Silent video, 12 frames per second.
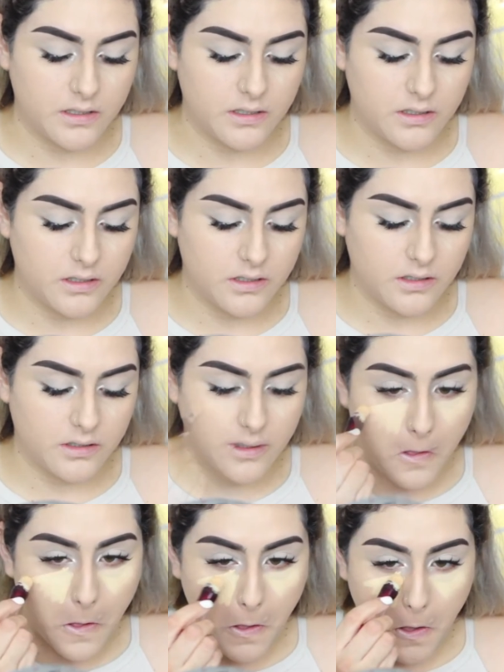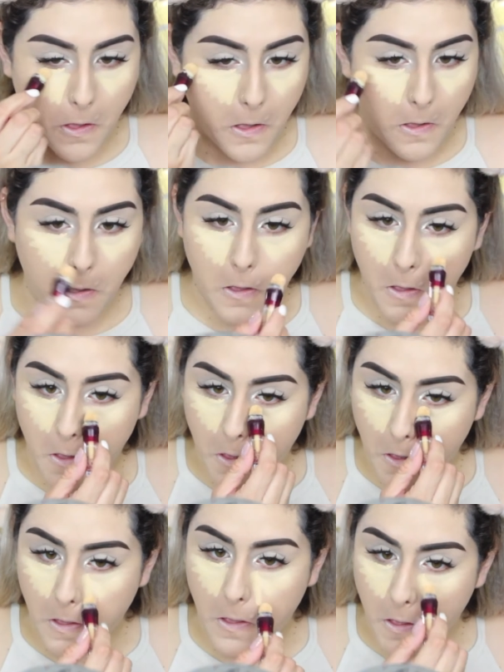
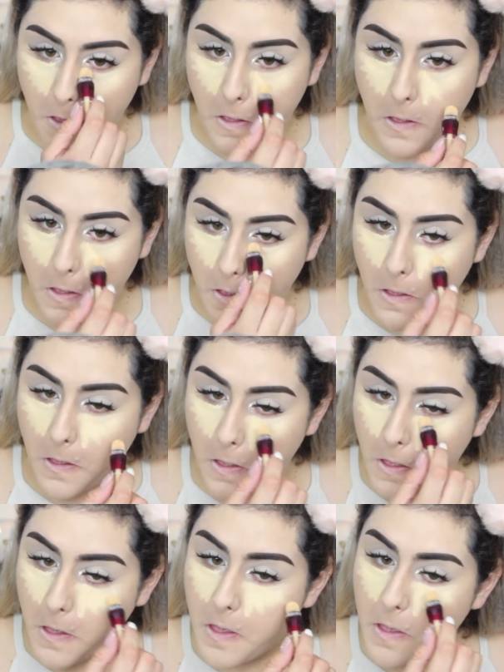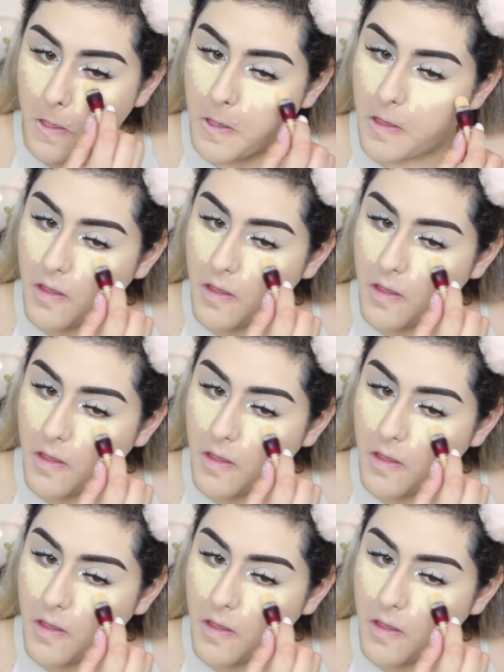(no one is talking)